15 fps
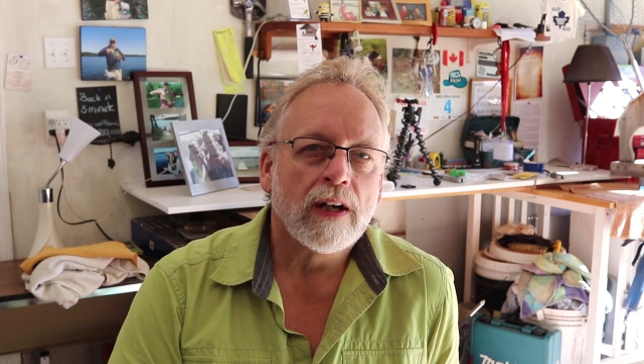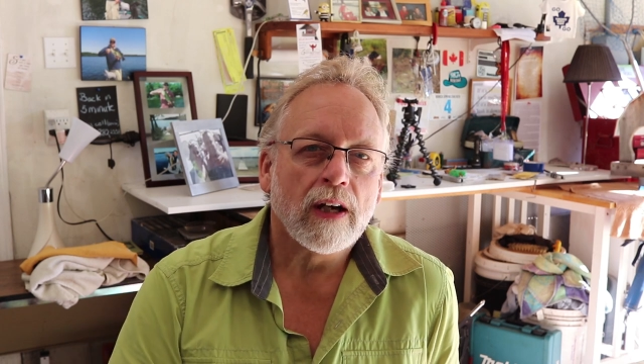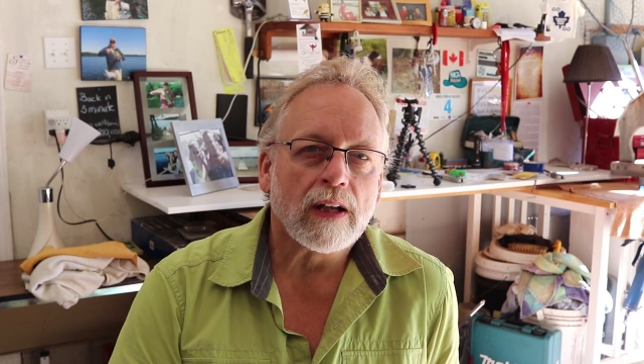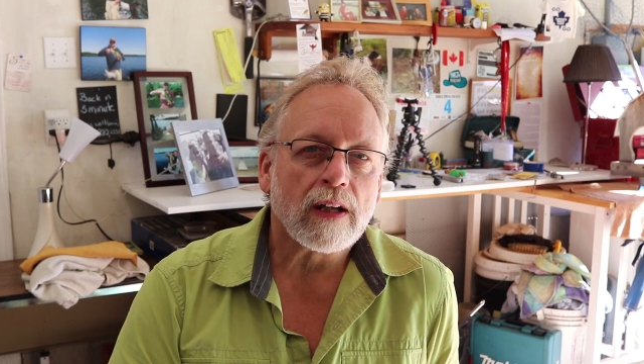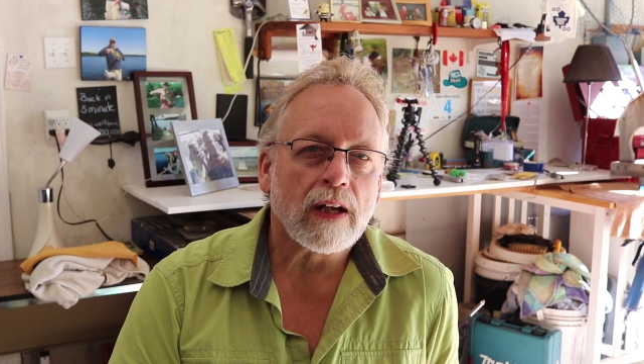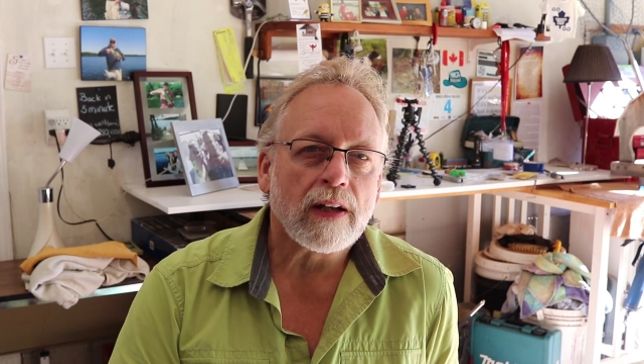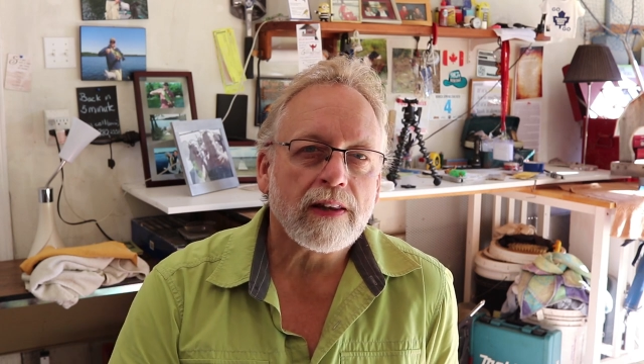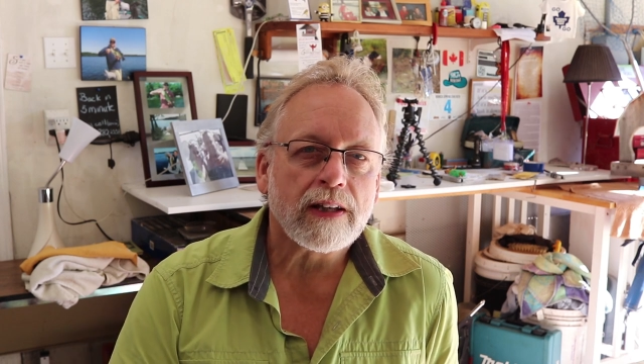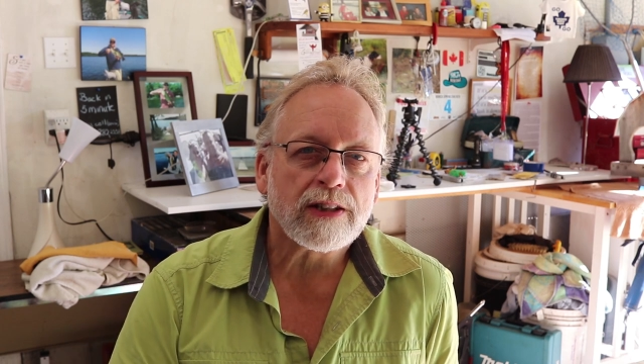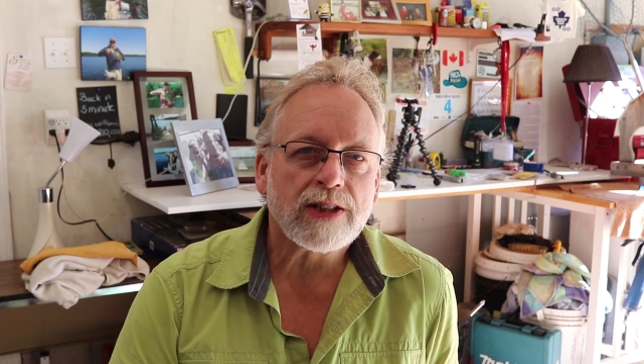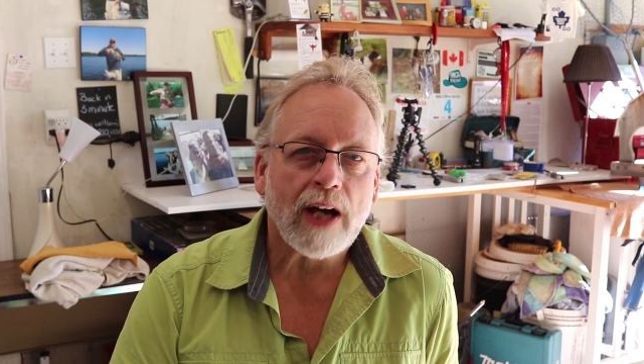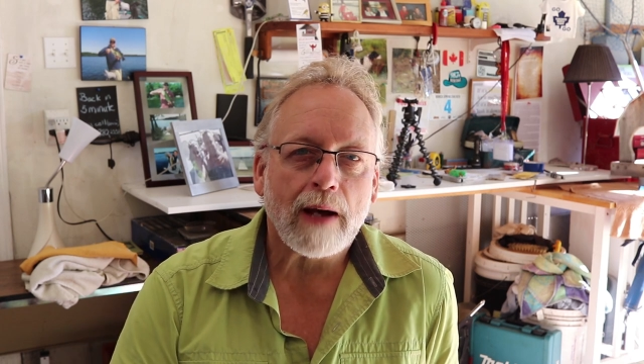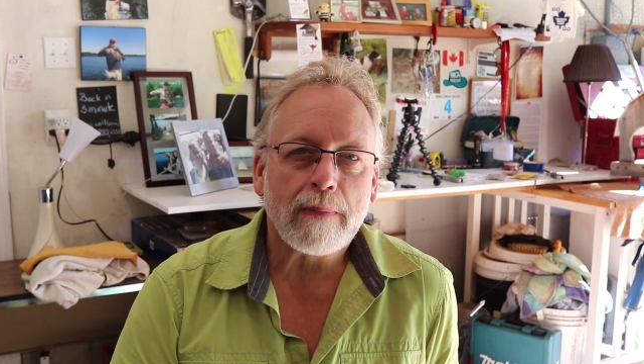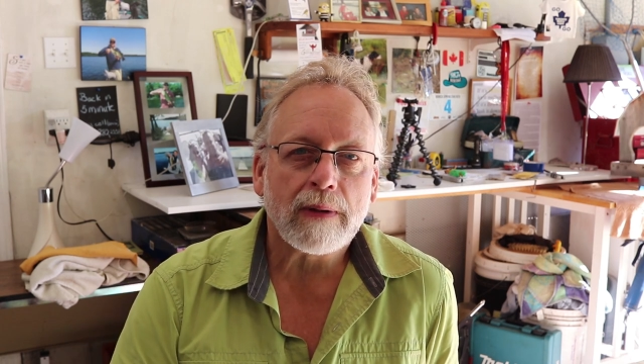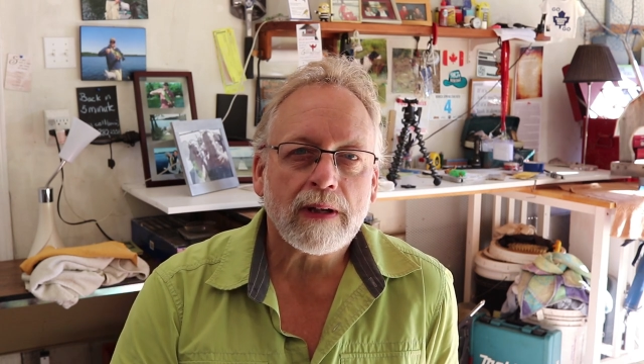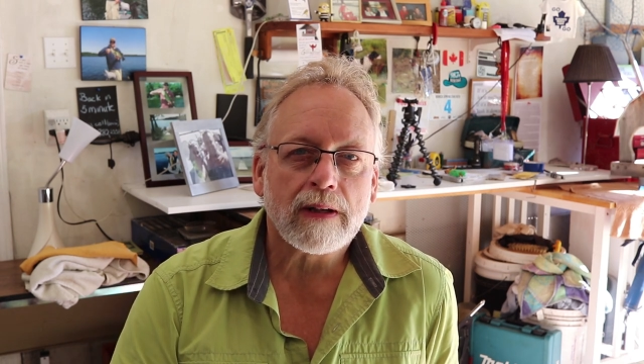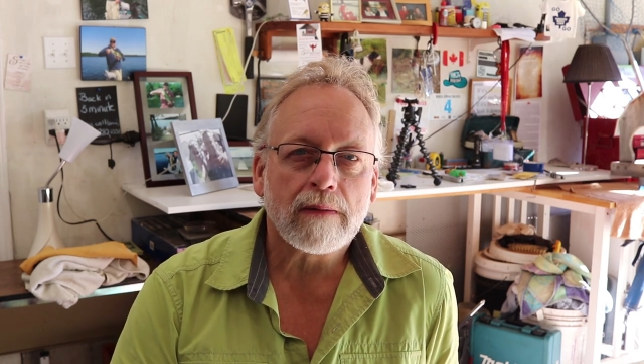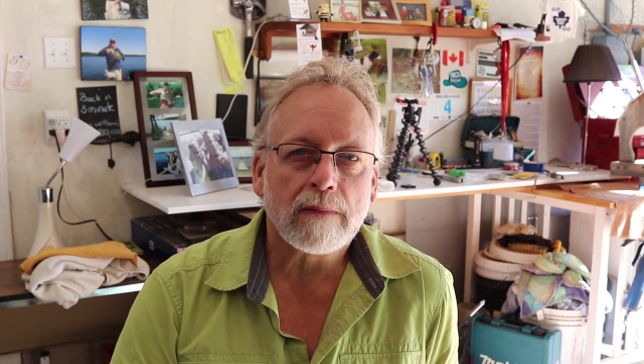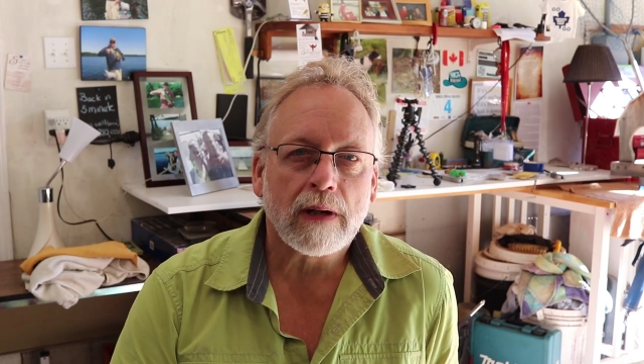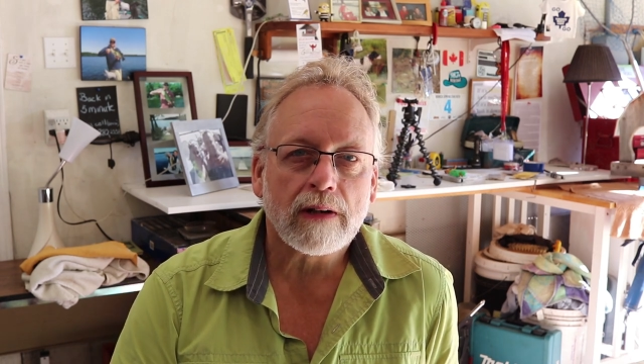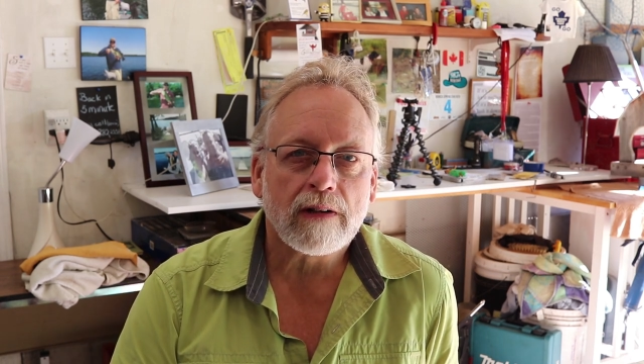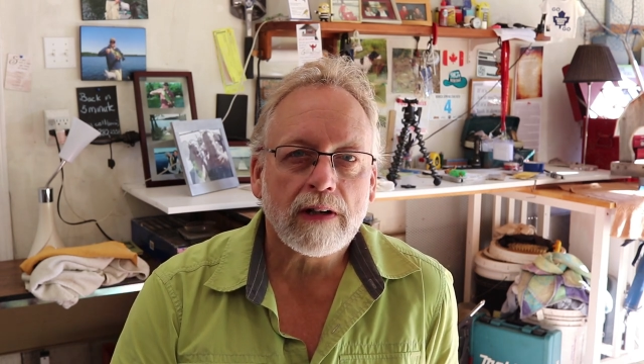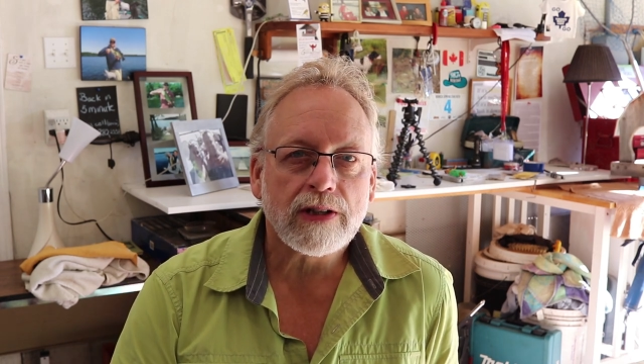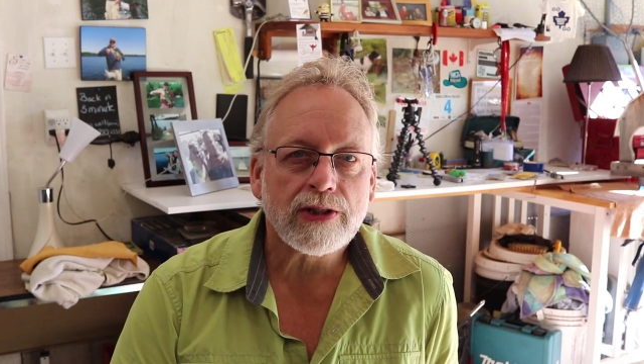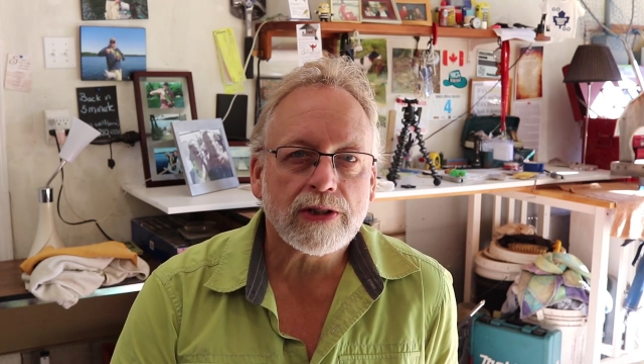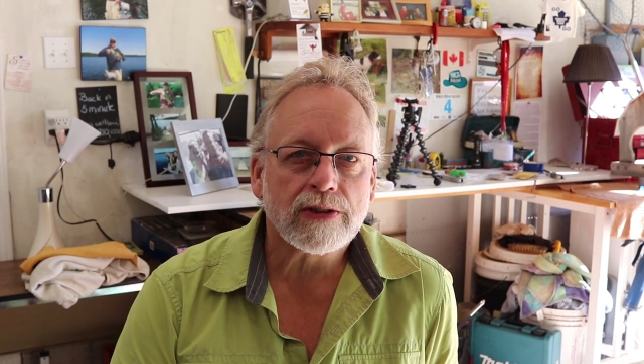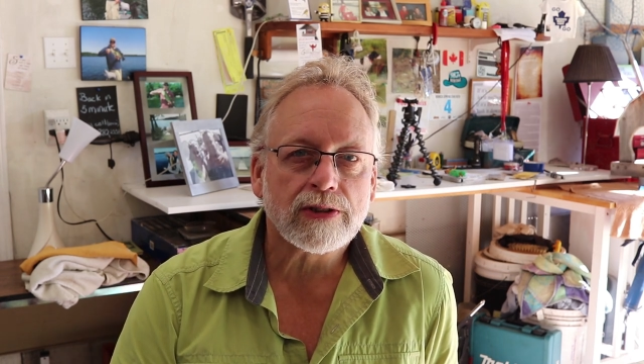and a lot of things happening, and migration